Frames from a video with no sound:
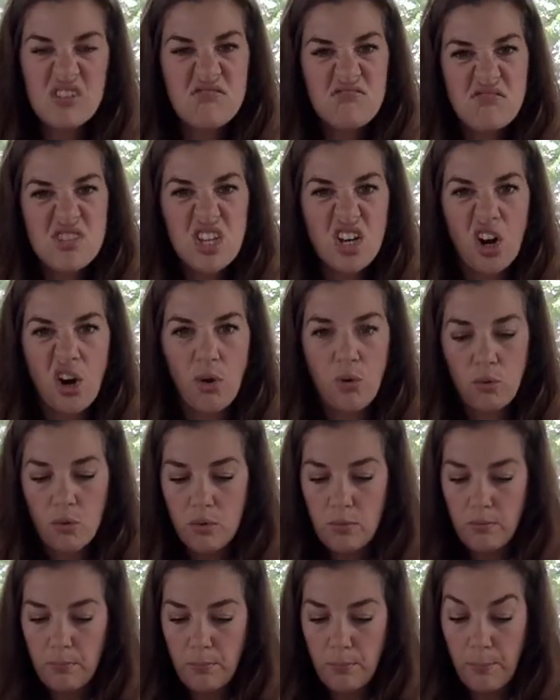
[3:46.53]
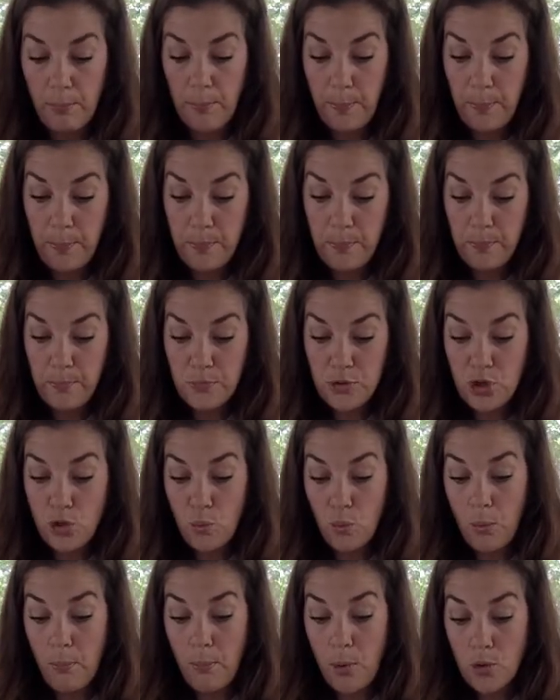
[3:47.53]
You
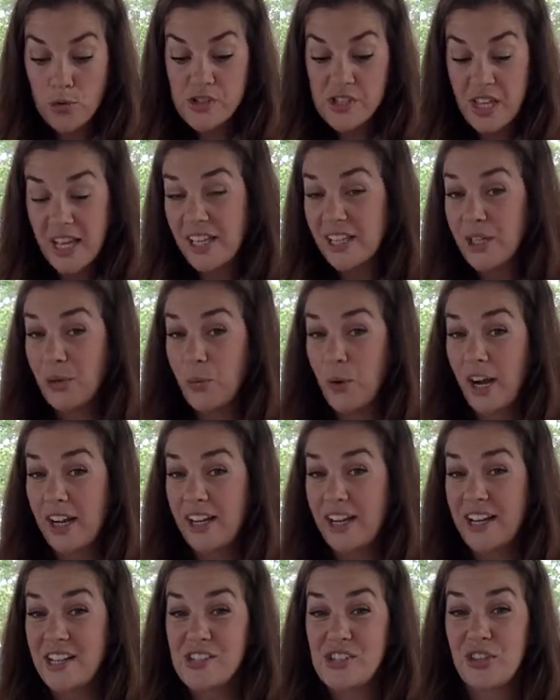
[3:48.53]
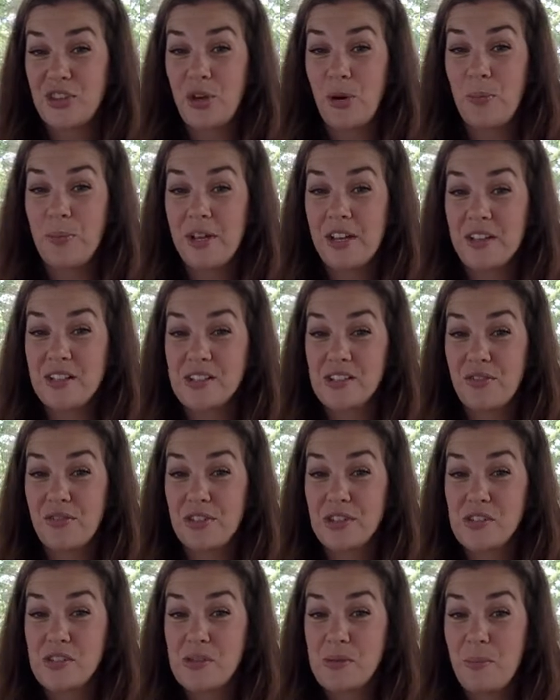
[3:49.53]
will most likely recognize it though because of
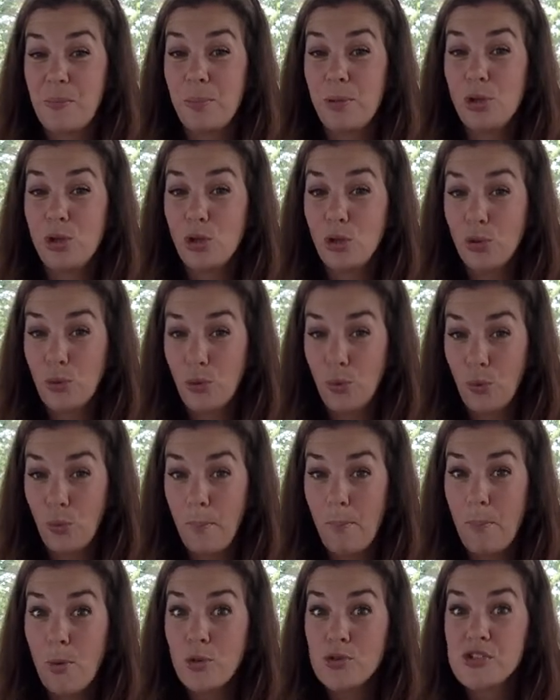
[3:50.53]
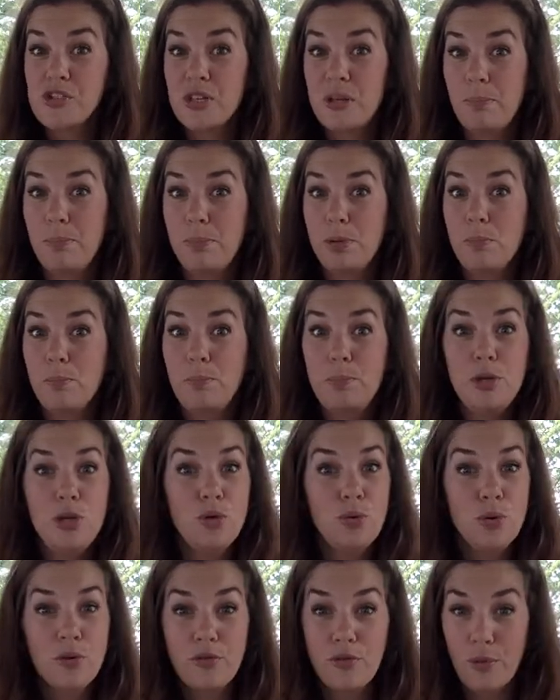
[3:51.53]
its blue, mostly
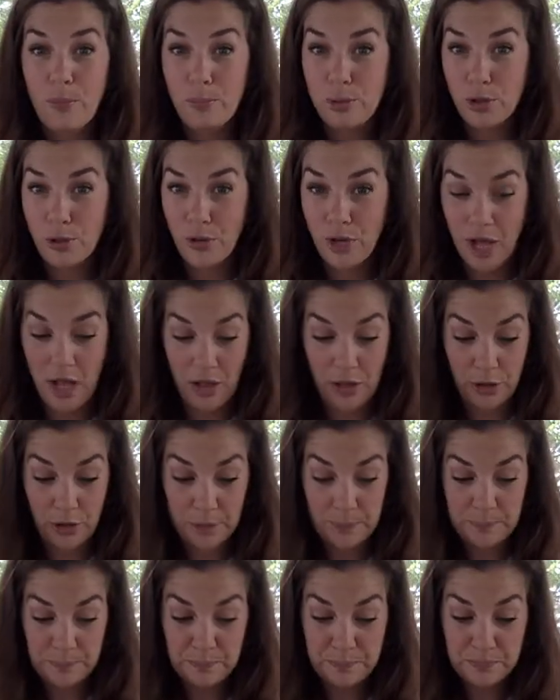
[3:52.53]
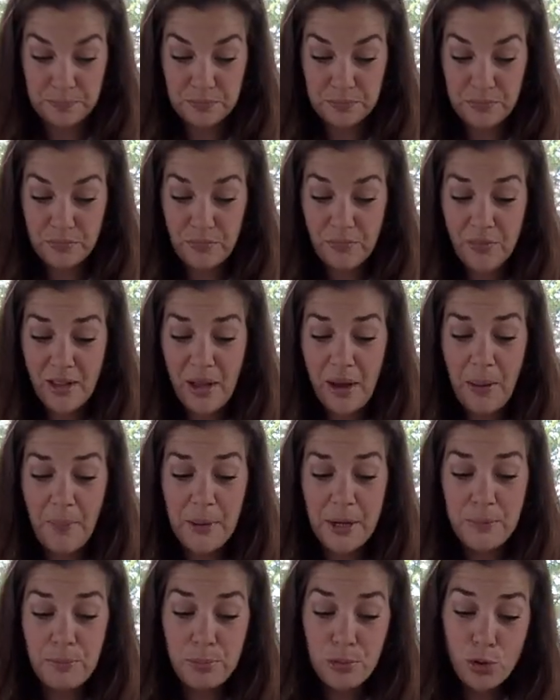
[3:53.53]
beautiful blue color.
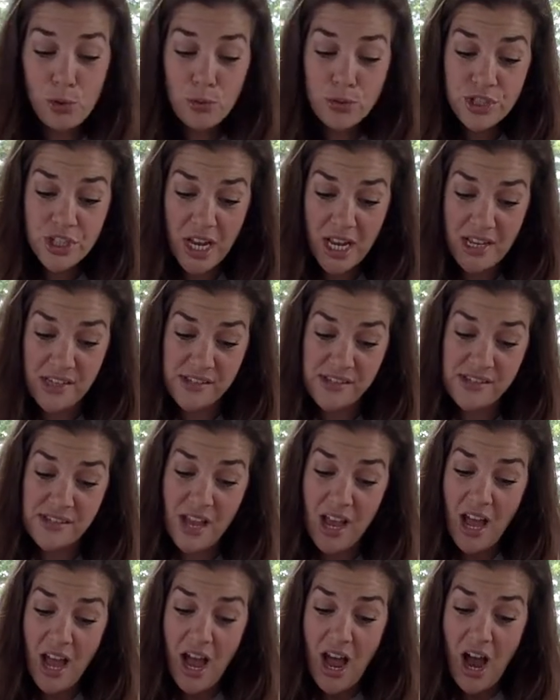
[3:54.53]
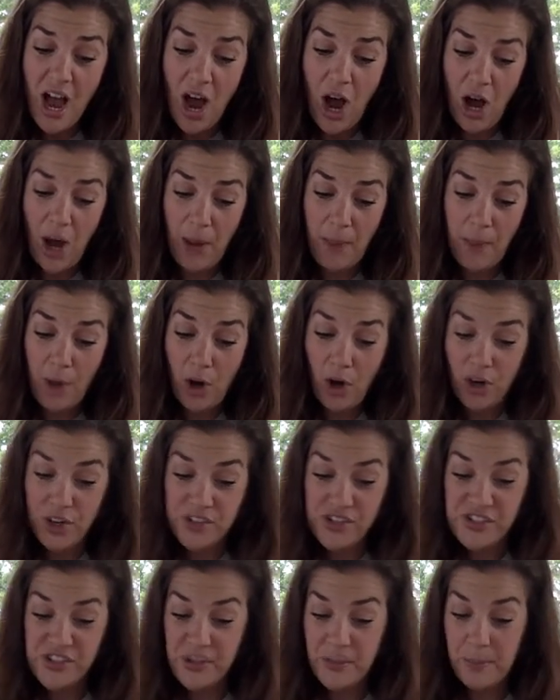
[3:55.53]
And blue jays are a
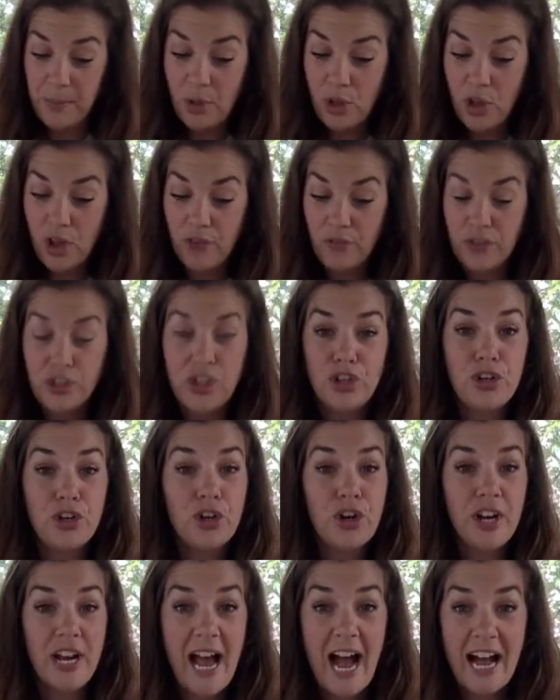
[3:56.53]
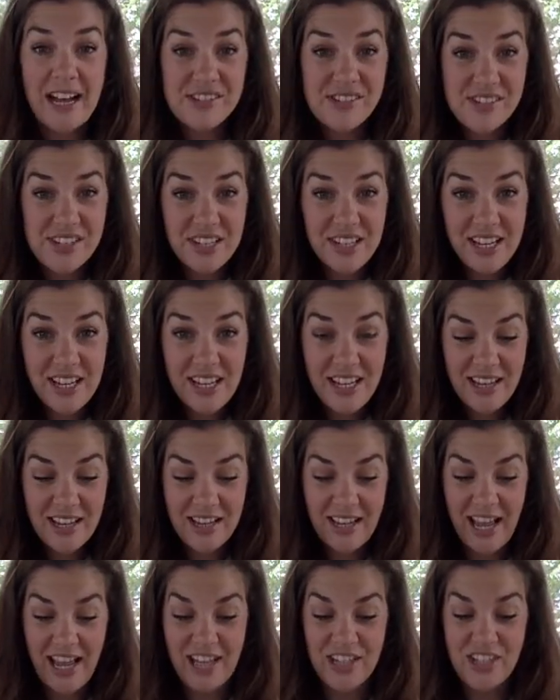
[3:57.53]
symbol of curiosity
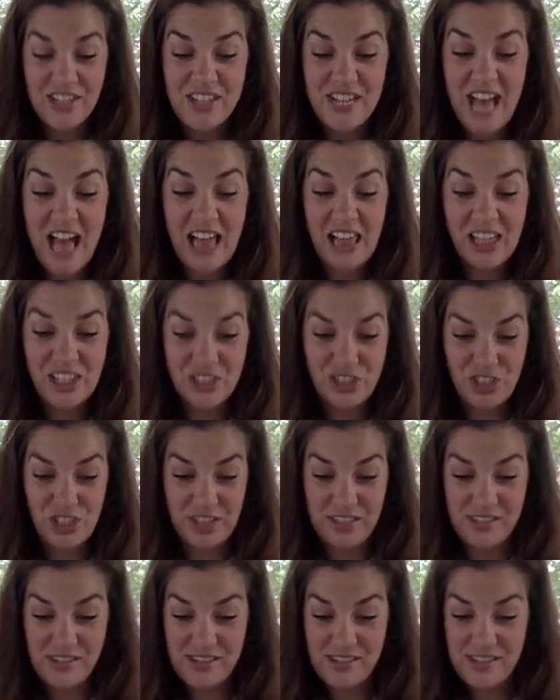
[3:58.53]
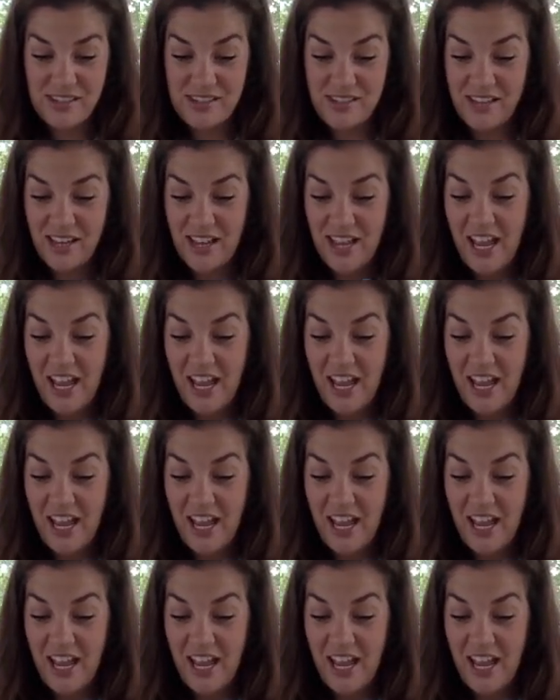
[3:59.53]
and intelligence.